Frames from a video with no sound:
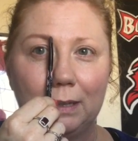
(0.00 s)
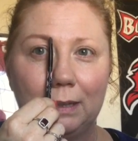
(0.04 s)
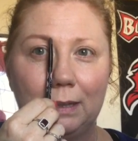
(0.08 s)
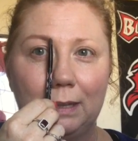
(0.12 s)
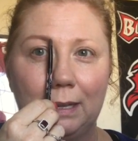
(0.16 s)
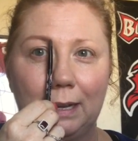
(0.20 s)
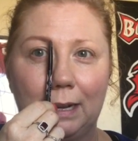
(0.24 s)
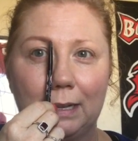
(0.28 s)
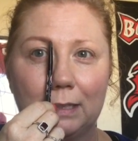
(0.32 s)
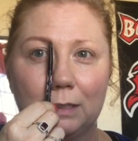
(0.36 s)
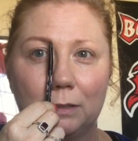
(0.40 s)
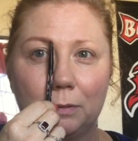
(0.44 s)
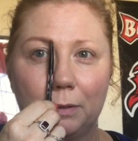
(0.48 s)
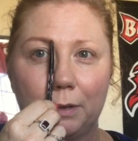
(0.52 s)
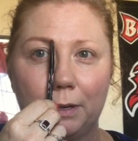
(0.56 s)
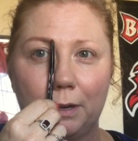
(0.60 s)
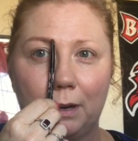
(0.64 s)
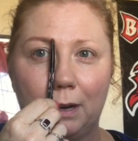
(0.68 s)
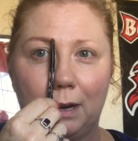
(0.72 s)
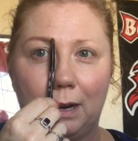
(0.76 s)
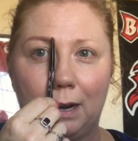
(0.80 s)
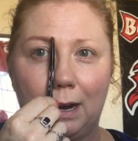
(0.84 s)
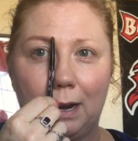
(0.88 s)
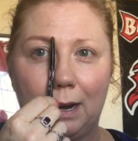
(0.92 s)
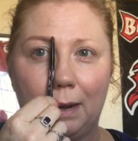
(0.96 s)
that's where
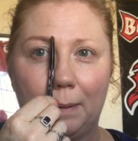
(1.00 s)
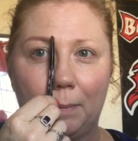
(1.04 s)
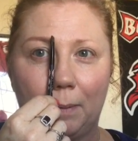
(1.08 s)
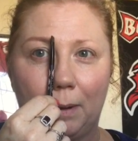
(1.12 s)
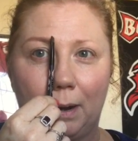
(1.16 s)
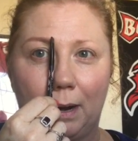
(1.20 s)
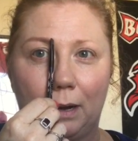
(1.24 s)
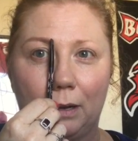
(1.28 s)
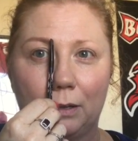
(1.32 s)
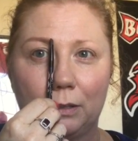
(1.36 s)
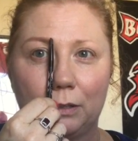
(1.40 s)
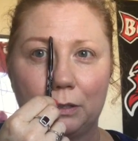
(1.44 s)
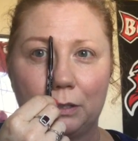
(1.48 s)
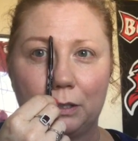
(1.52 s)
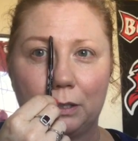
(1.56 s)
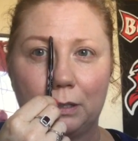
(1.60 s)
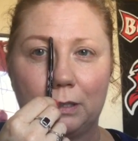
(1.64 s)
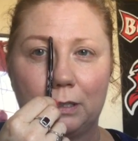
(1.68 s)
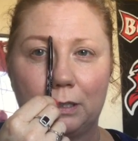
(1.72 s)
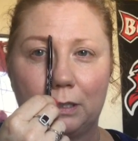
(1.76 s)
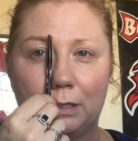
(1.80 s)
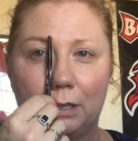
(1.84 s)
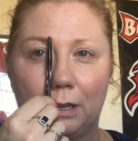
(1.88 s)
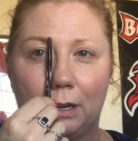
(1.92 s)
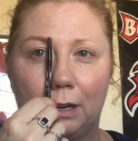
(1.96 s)
your eyebrow
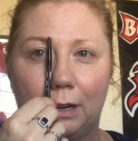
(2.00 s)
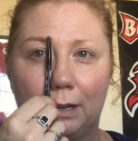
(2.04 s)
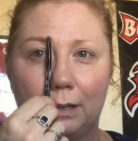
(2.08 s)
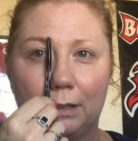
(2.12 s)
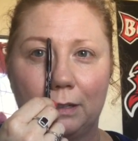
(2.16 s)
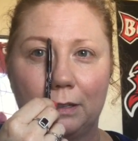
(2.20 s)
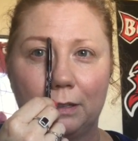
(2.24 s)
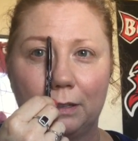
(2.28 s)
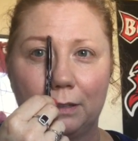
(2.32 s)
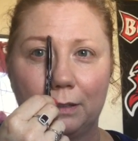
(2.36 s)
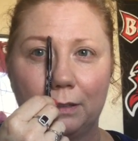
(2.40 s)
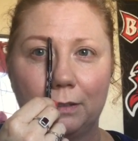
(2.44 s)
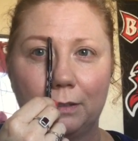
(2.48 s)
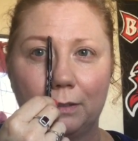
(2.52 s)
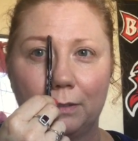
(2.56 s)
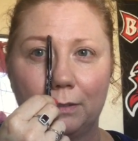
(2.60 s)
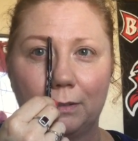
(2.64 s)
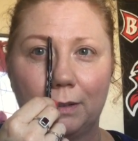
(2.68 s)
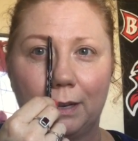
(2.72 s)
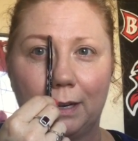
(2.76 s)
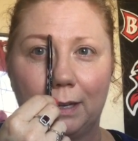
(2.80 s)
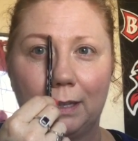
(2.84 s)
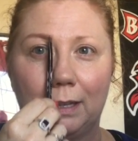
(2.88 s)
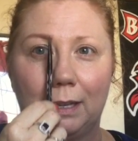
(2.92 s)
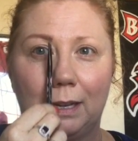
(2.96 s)
should start,
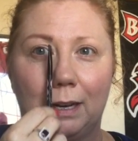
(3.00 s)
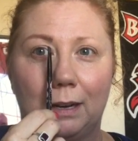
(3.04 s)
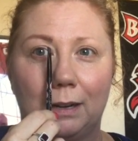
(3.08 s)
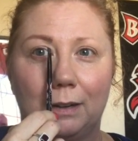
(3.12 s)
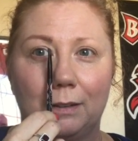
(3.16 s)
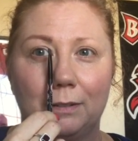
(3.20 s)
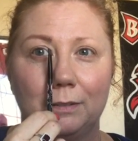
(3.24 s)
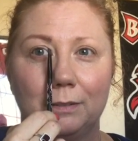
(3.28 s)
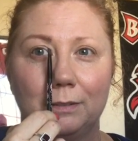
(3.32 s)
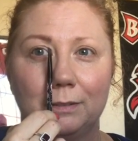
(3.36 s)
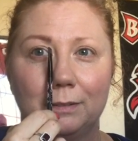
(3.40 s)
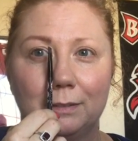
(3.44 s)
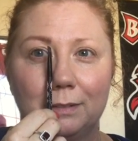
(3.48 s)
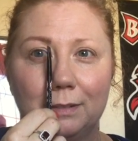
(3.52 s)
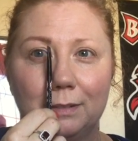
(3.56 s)
right there.